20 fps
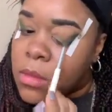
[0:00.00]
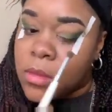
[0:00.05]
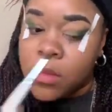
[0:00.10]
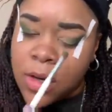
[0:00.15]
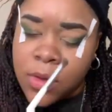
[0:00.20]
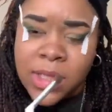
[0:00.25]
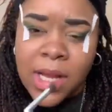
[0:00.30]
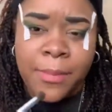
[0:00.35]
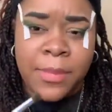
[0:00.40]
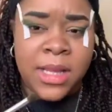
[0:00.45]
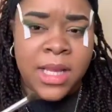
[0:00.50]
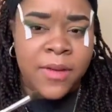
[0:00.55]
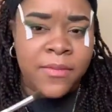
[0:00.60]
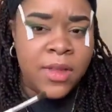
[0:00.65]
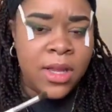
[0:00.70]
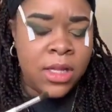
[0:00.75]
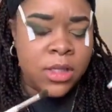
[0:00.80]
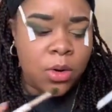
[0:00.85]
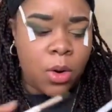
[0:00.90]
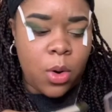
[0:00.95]
I believe
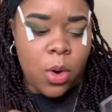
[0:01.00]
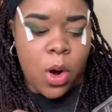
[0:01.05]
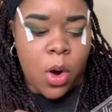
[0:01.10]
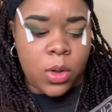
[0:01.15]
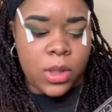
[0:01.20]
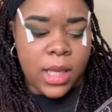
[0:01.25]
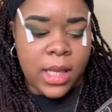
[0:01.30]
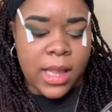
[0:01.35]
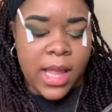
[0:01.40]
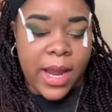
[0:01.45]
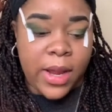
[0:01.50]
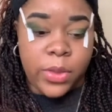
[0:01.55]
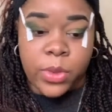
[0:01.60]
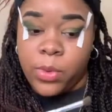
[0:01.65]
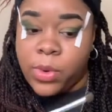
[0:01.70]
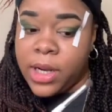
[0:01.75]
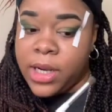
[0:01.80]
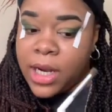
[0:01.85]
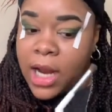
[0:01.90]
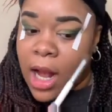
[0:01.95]
these are only like
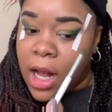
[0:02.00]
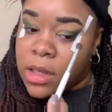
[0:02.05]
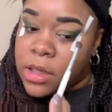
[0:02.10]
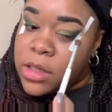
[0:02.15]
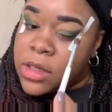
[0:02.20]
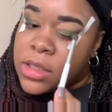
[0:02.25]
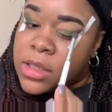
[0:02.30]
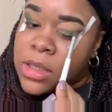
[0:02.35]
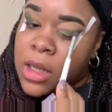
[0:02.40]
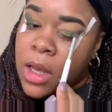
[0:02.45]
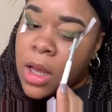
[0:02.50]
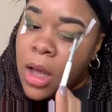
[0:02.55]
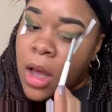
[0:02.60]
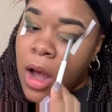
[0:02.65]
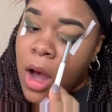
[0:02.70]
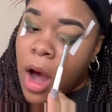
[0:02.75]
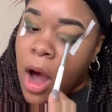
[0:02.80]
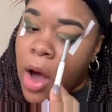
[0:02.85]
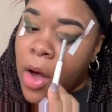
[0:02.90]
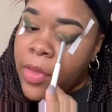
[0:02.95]
$3.
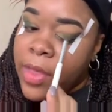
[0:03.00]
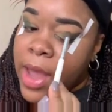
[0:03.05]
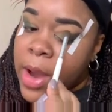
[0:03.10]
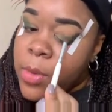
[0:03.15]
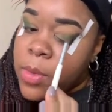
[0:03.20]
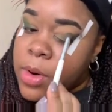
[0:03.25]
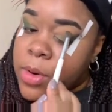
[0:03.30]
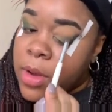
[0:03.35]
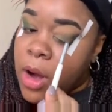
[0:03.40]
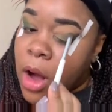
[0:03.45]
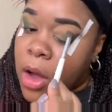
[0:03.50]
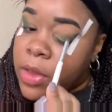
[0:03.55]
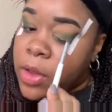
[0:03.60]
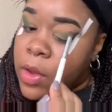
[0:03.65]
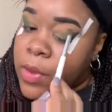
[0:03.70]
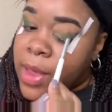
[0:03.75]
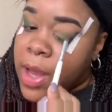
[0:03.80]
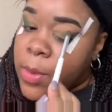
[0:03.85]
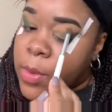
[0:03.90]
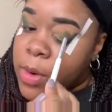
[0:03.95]
Although
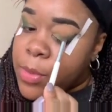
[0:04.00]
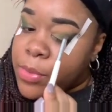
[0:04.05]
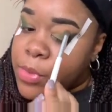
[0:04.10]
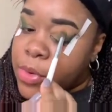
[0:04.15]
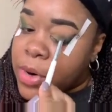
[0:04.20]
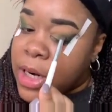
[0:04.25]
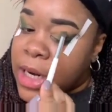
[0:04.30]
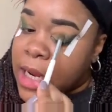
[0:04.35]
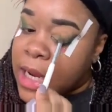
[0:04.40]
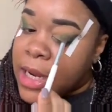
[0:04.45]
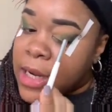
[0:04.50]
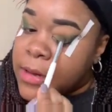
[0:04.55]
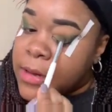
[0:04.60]
they were pretty